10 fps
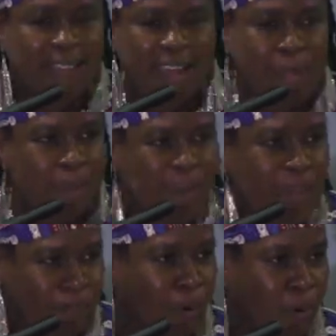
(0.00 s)
as a
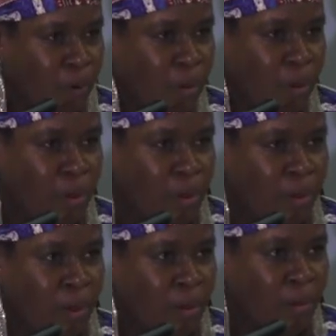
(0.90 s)
people
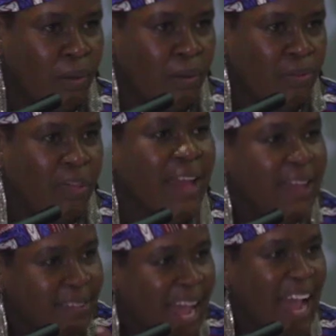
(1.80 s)

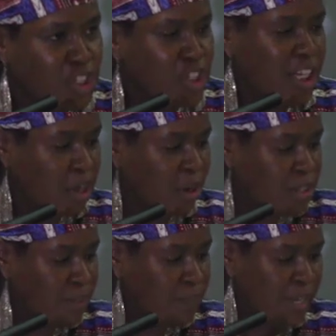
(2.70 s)
that is actually
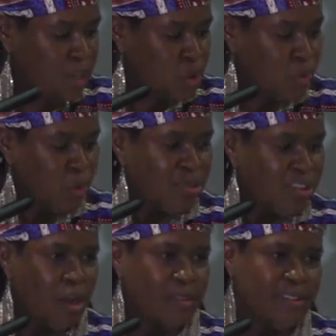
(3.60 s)
going to be
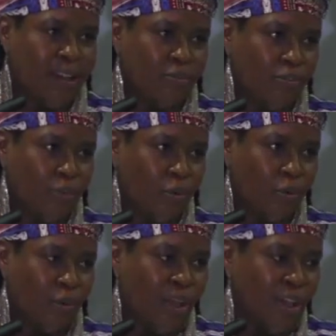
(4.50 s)
towards our downfall.